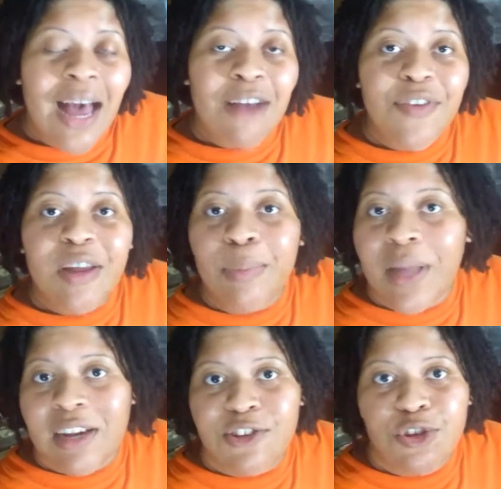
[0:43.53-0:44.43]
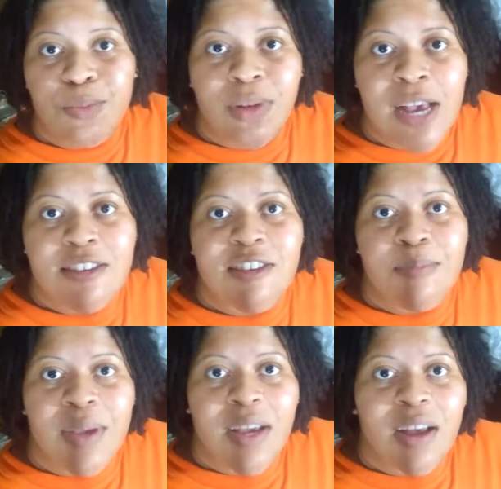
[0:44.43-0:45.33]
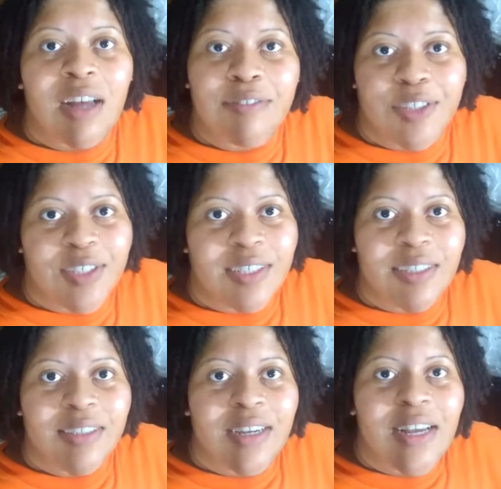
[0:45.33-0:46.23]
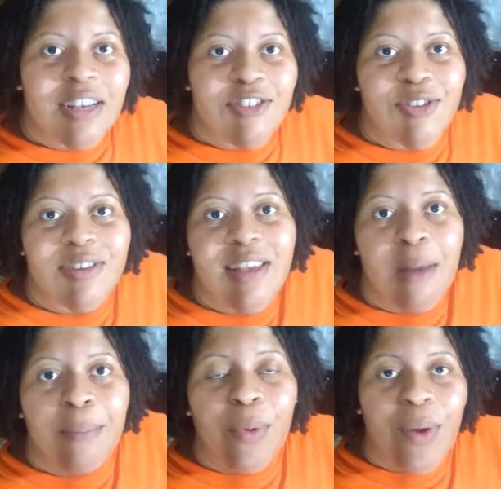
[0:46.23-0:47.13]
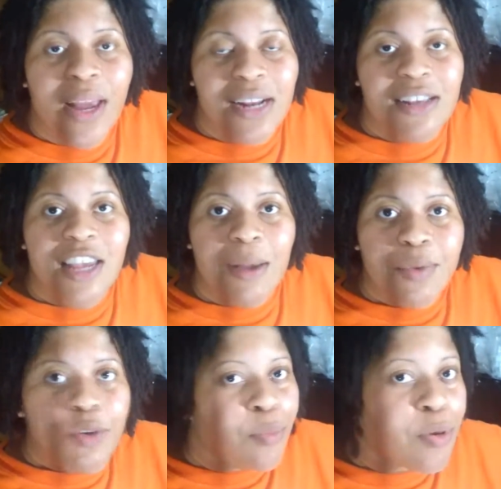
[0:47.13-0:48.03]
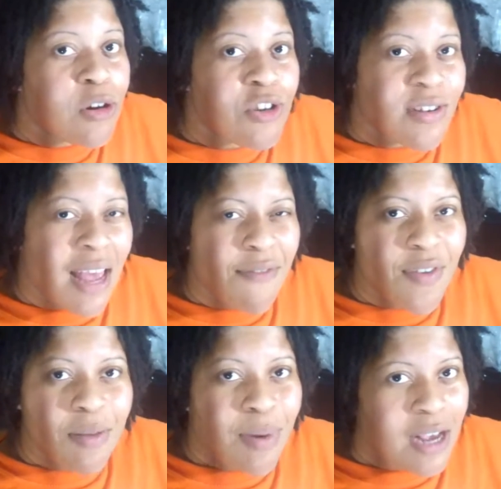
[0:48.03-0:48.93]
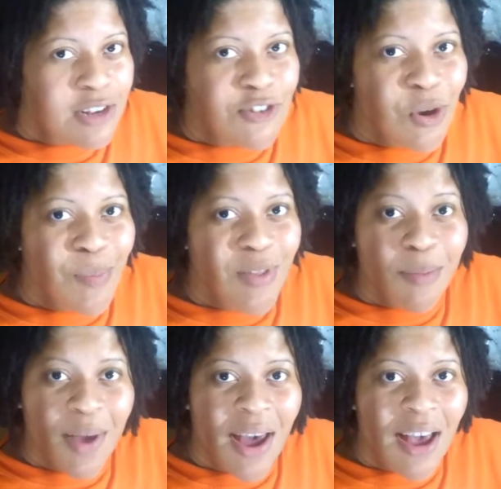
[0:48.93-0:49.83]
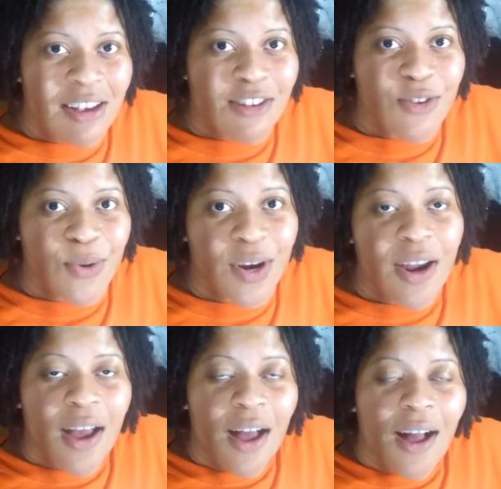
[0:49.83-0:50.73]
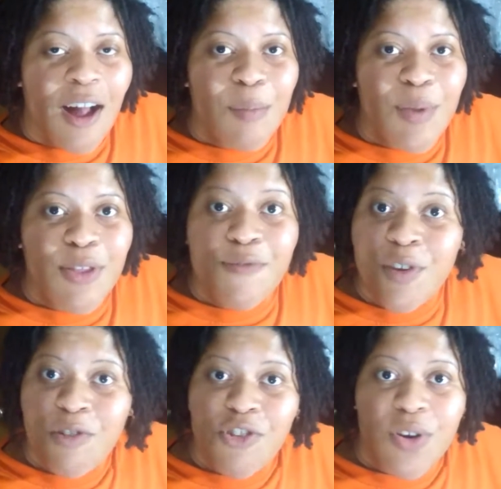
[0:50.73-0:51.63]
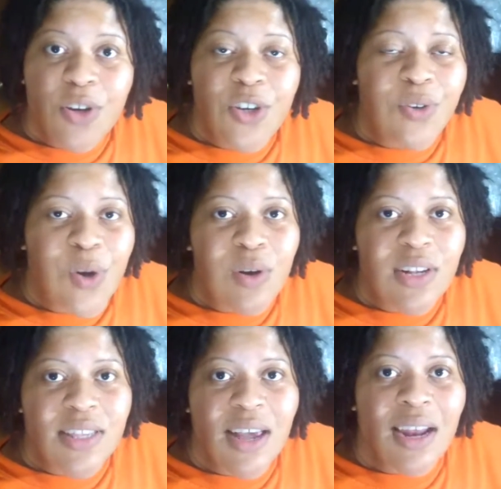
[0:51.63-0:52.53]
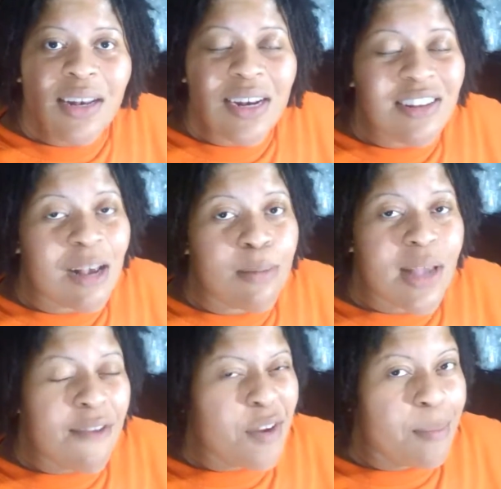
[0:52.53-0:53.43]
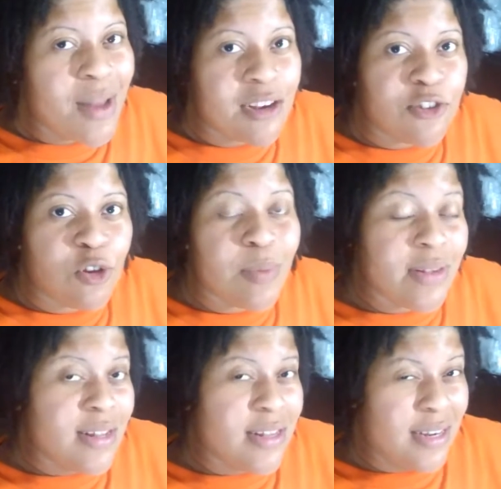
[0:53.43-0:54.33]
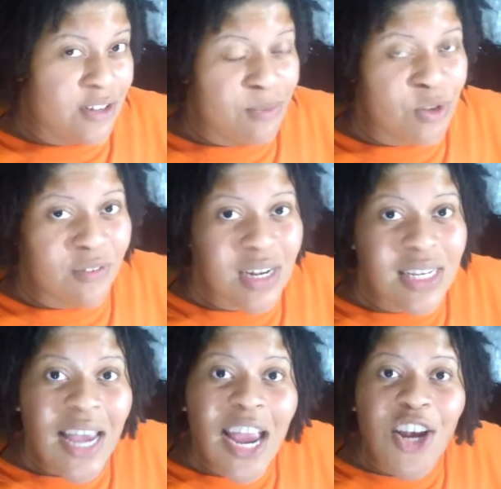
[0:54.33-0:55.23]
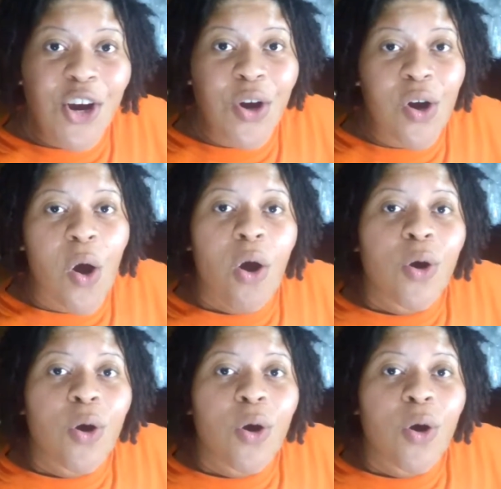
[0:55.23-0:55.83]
African black soap likes to be covered. So example, anytime you purchase African black soap in the past or in the future, you'll notice that a lot of times African black soap is in some sort of container